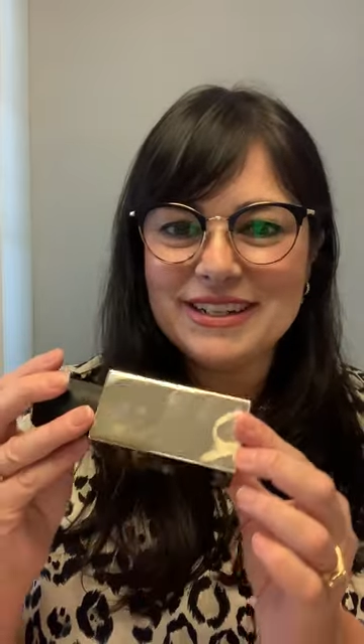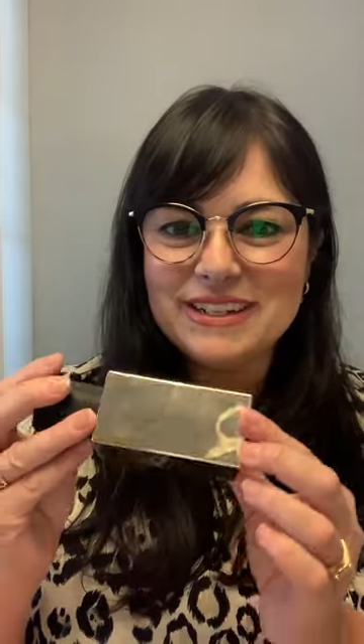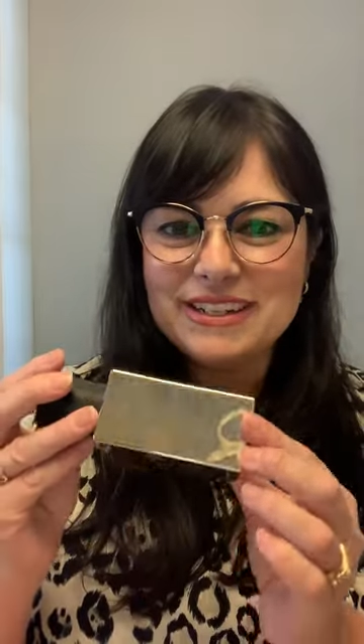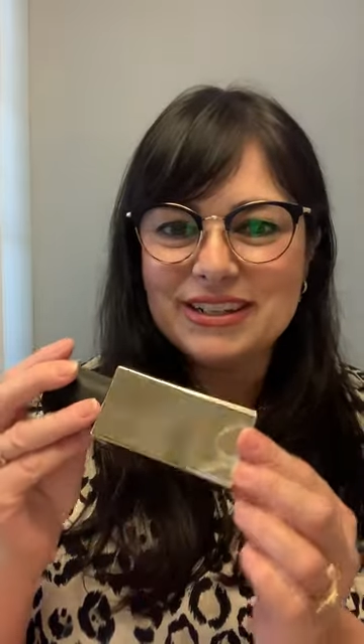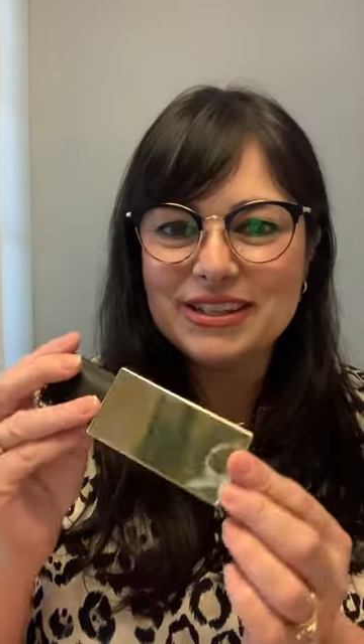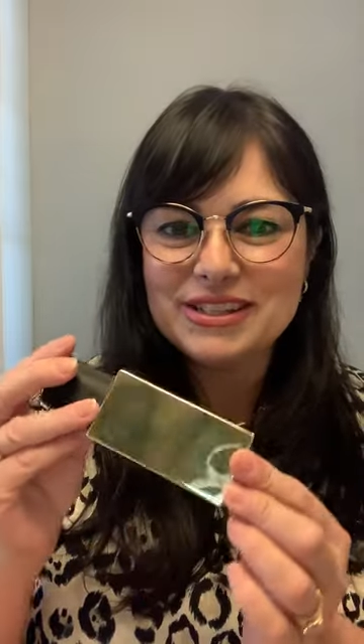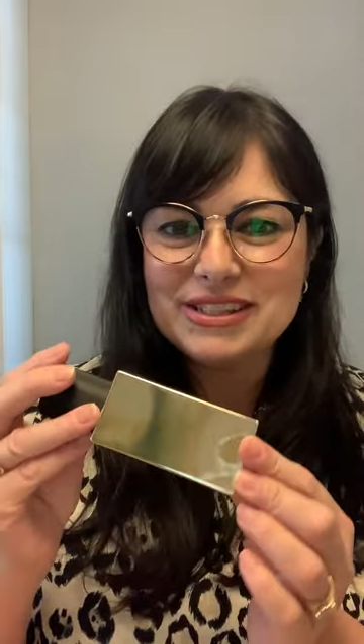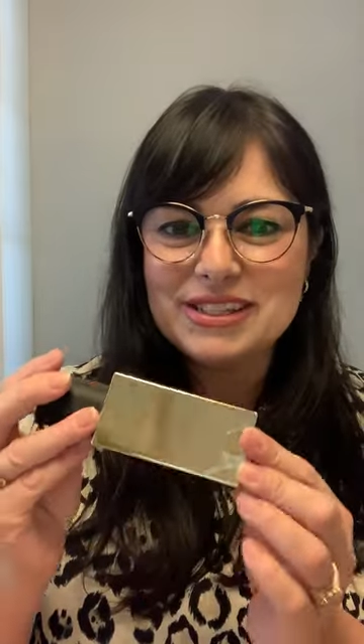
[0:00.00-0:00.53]
You
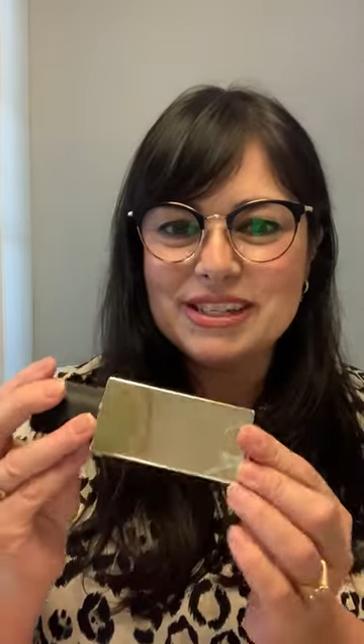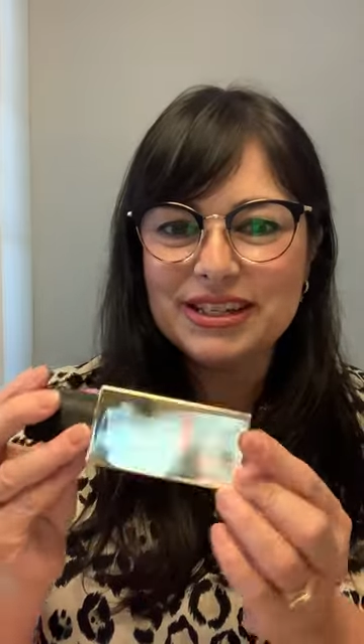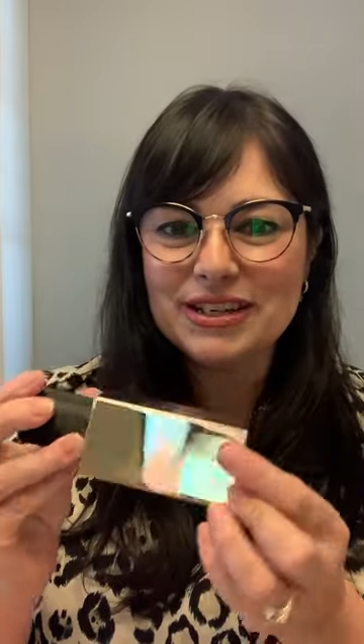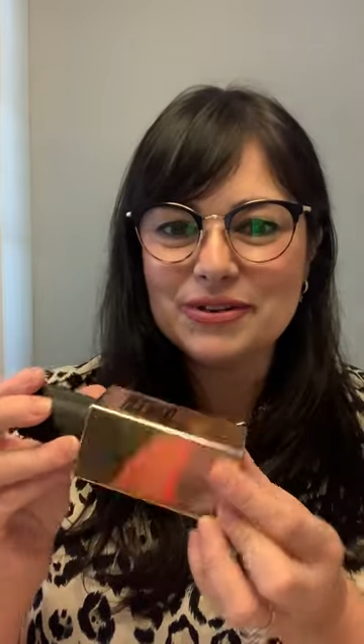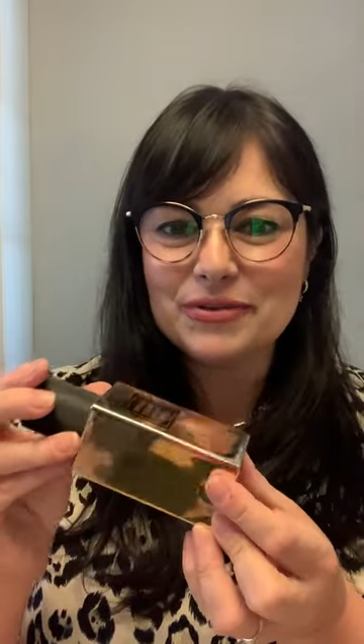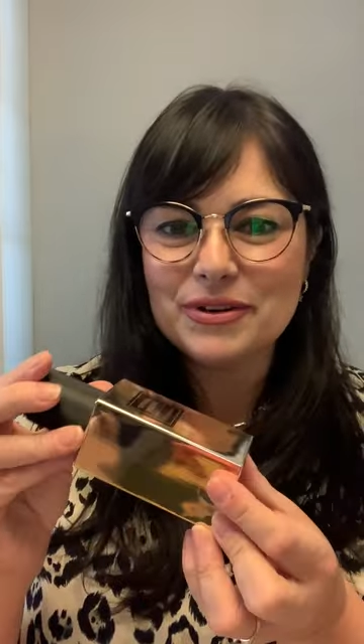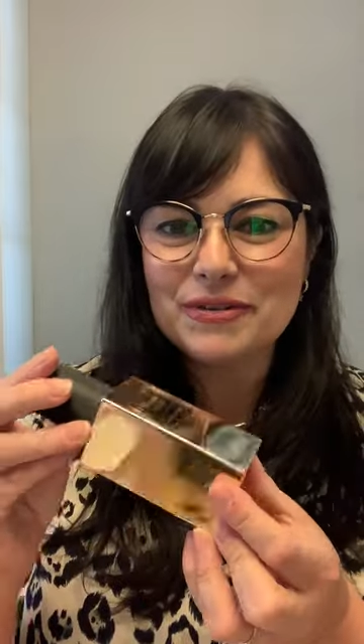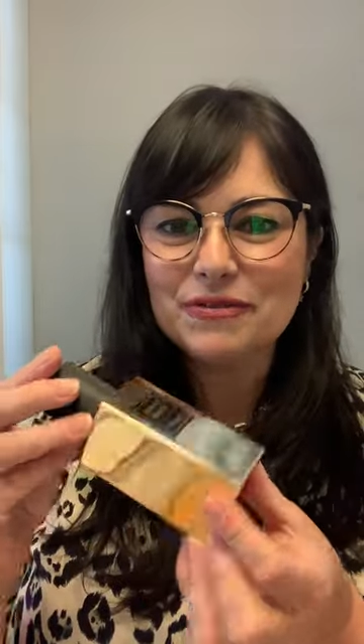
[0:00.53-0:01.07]
can see the
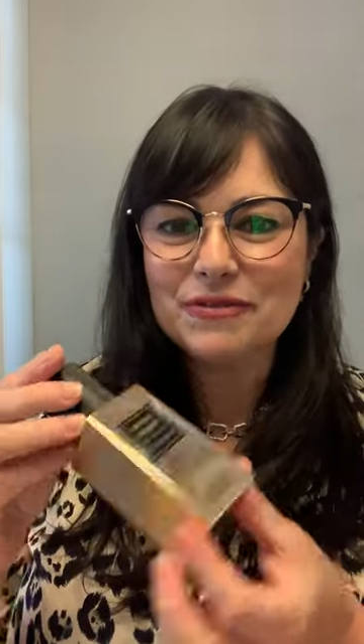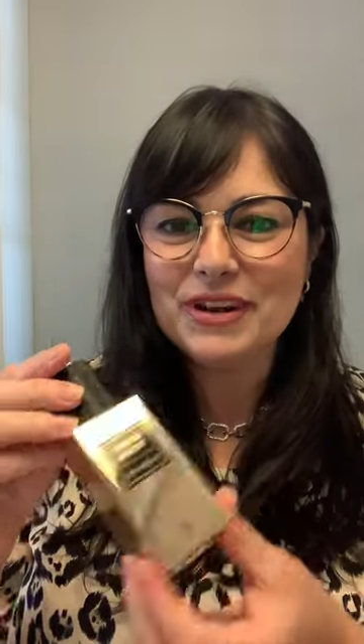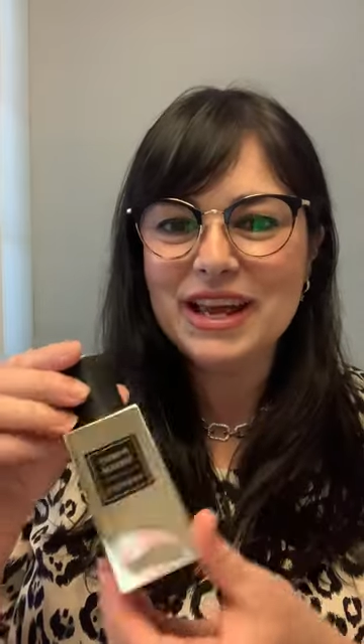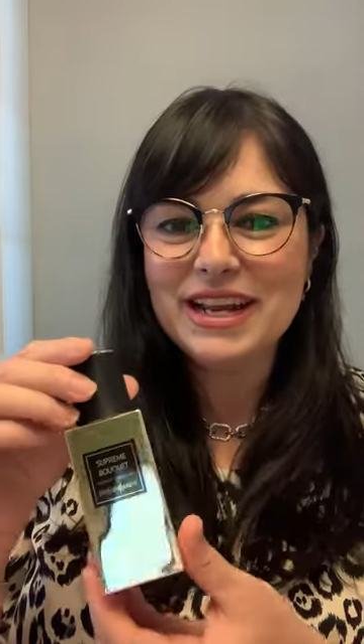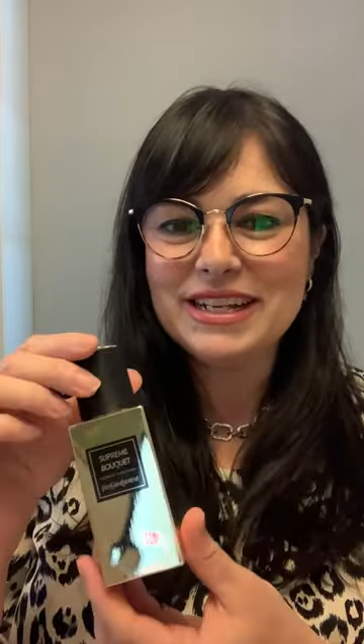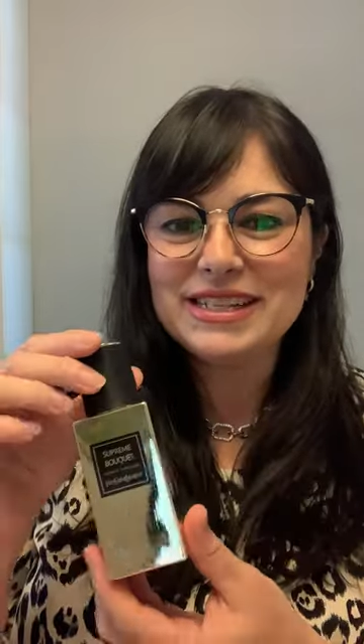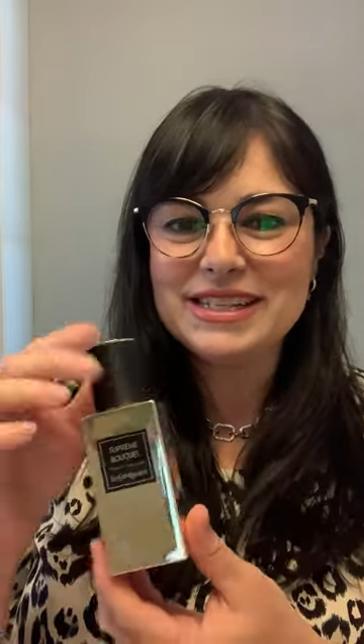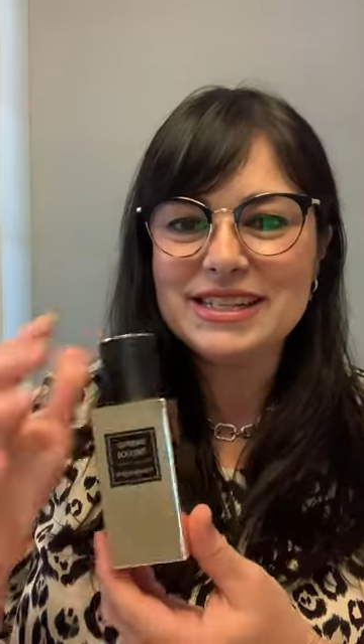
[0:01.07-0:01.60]

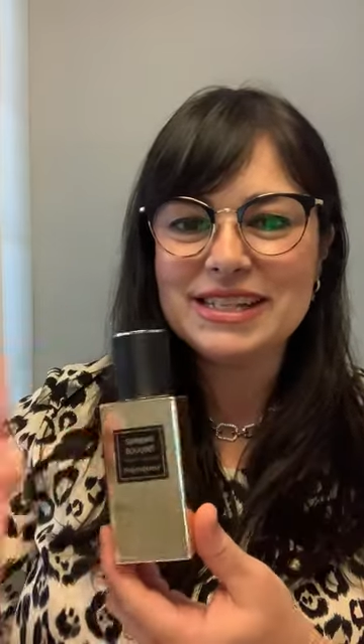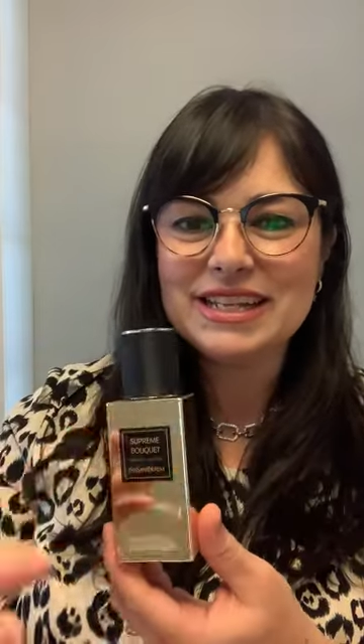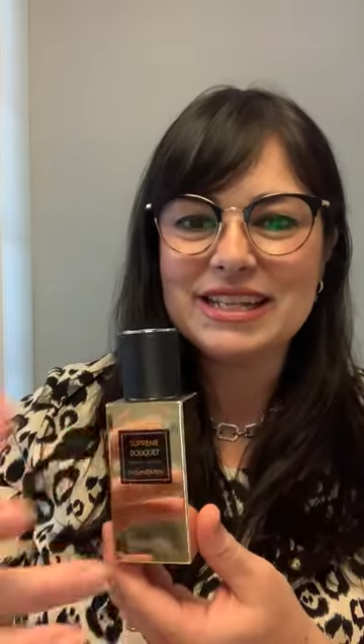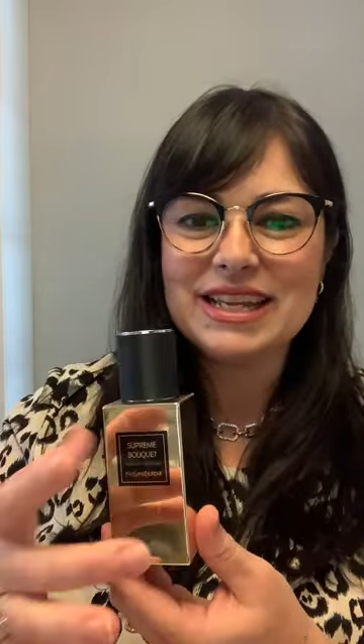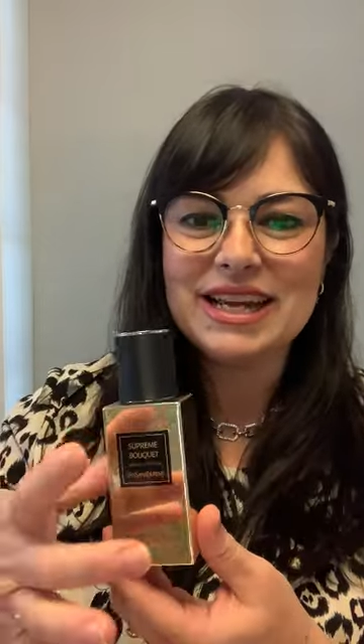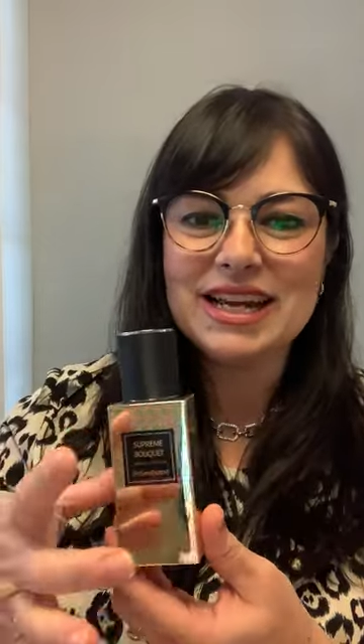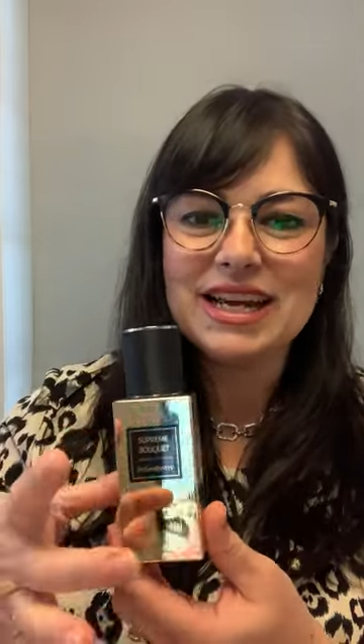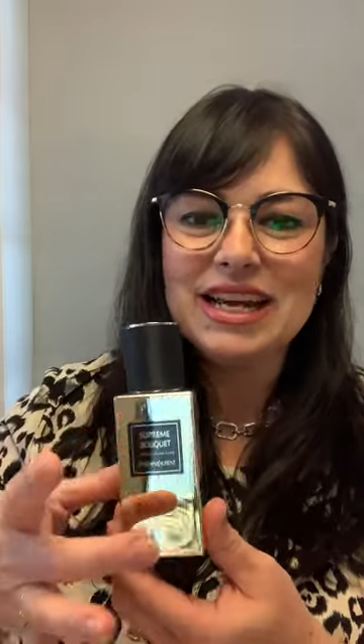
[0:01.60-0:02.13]
reflex,
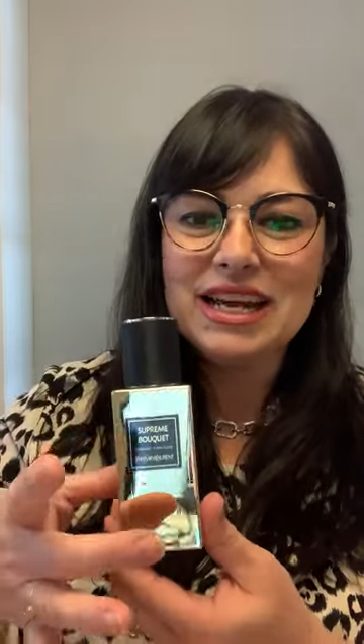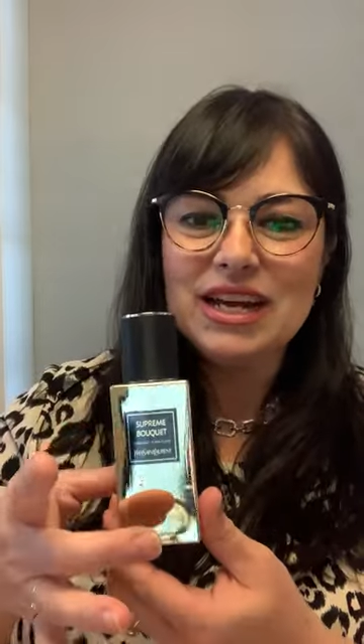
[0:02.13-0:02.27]
and